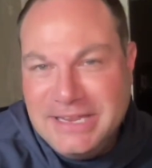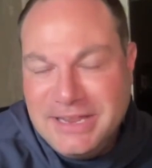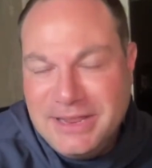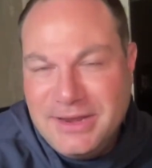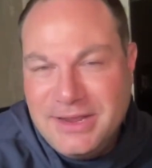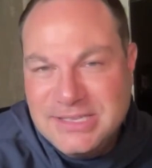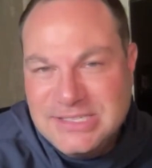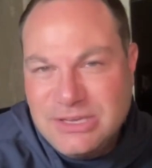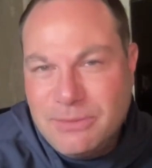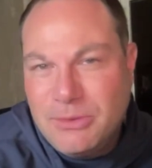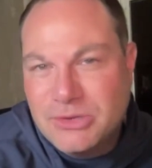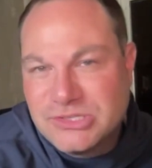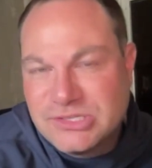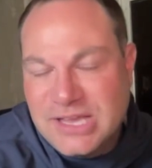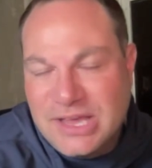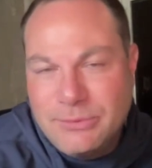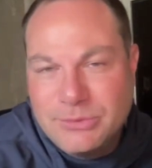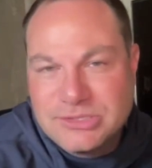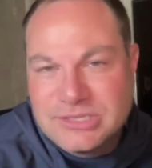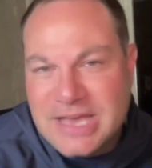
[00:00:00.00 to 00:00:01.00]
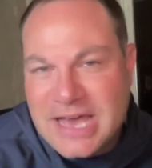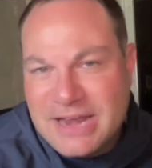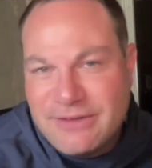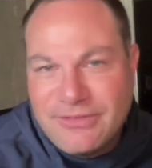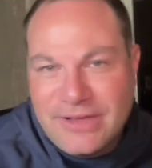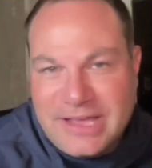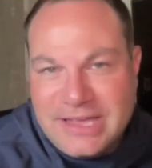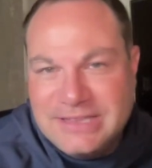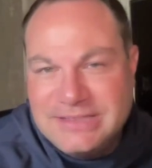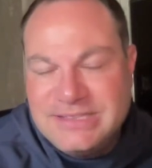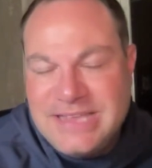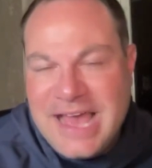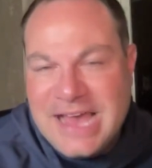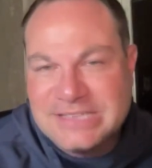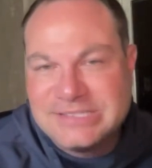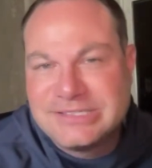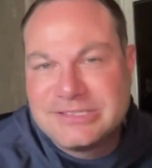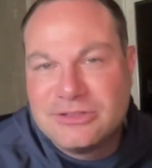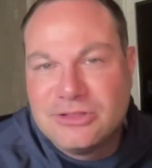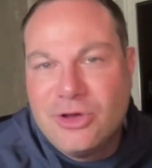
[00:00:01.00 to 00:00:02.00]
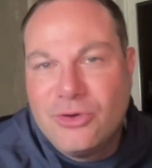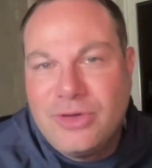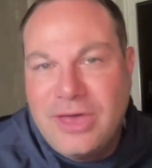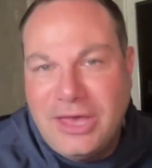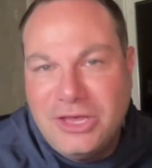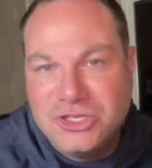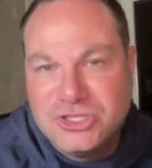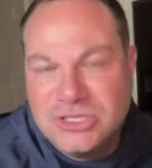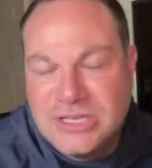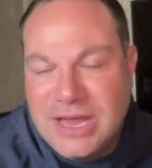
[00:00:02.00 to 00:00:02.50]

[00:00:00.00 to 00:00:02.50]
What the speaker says: It's almost like it was kind of like a test location.